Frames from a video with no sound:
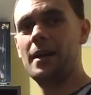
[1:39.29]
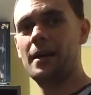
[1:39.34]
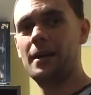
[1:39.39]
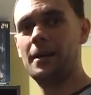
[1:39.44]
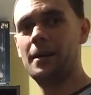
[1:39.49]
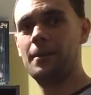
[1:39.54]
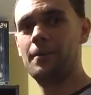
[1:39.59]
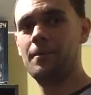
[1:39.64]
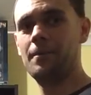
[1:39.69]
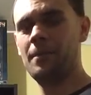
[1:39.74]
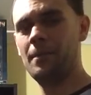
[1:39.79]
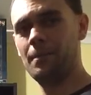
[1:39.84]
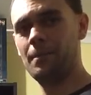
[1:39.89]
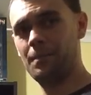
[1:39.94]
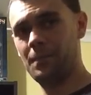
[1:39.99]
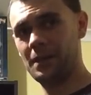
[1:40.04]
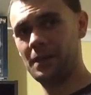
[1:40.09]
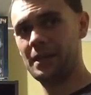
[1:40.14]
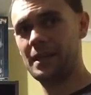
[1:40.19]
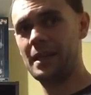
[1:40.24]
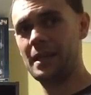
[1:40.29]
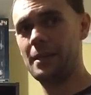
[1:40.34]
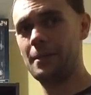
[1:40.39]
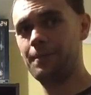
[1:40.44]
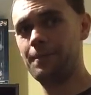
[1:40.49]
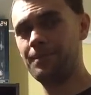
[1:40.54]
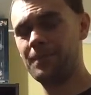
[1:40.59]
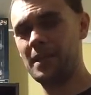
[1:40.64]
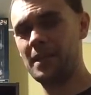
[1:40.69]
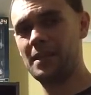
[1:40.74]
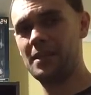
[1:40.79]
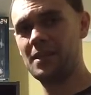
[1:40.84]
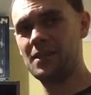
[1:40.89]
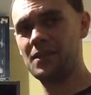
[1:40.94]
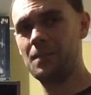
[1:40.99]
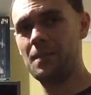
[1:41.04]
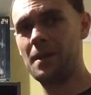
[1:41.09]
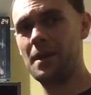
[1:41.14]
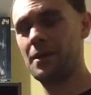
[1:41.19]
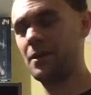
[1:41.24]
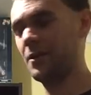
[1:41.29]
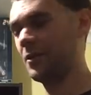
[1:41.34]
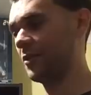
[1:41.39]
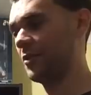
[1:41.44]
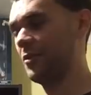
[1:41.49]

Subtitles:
But again, it doesn't matter,